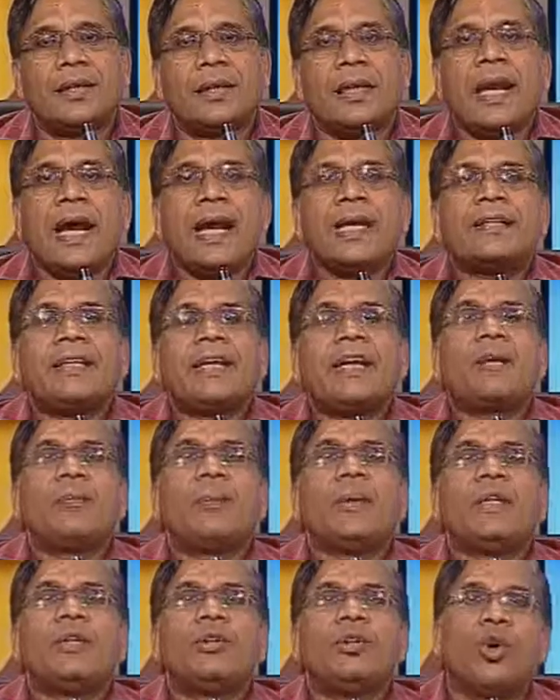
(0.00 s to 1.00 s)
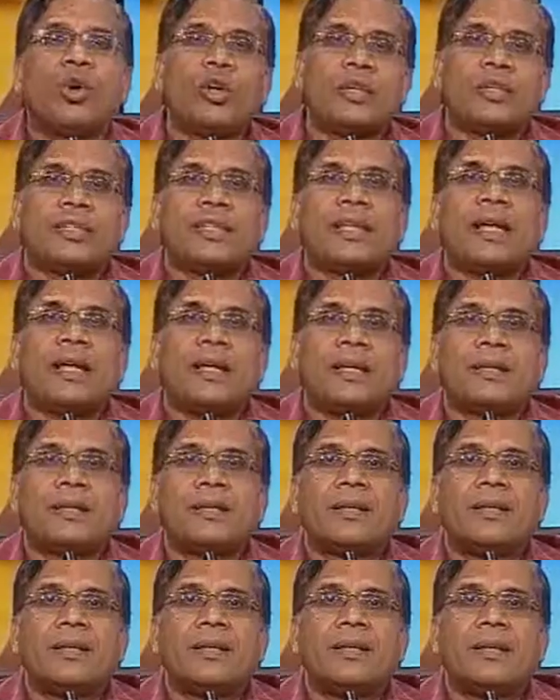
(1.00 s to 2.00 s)
Let there be no star
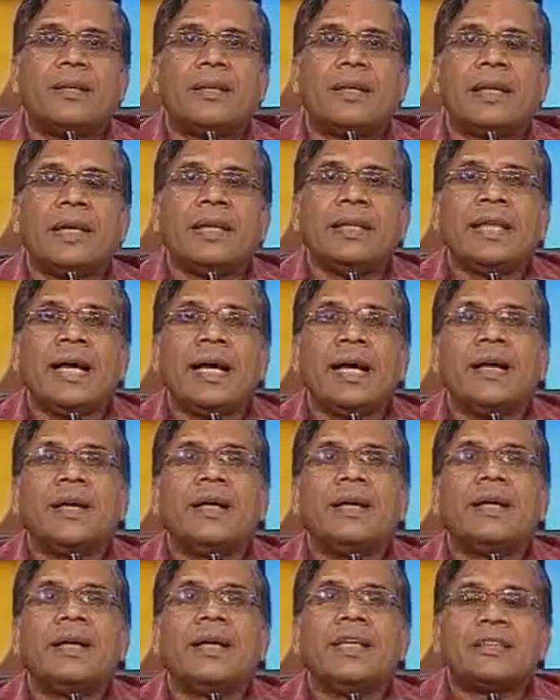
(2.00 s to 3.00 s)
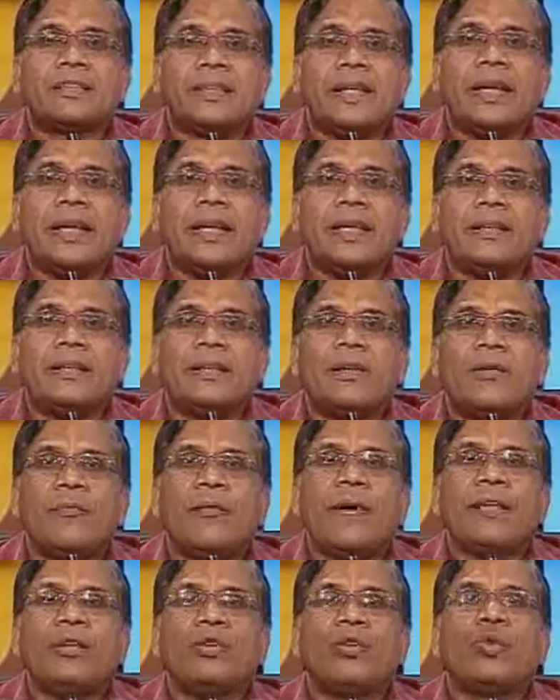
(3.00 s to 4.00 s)
in the screen
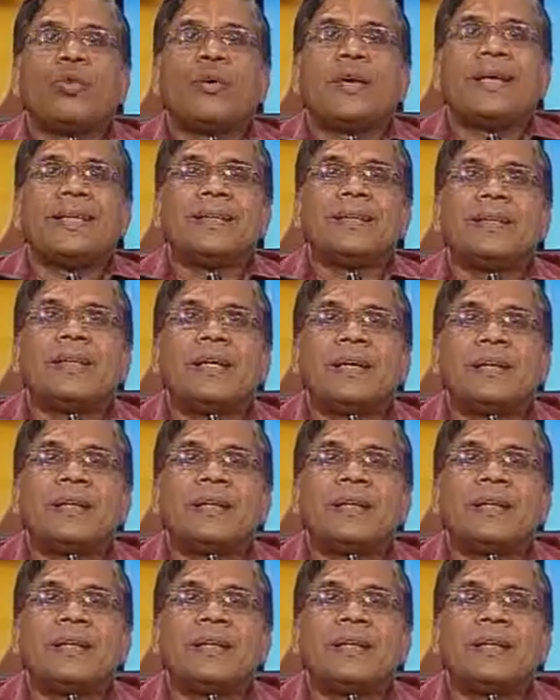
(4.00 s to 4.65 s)
when you run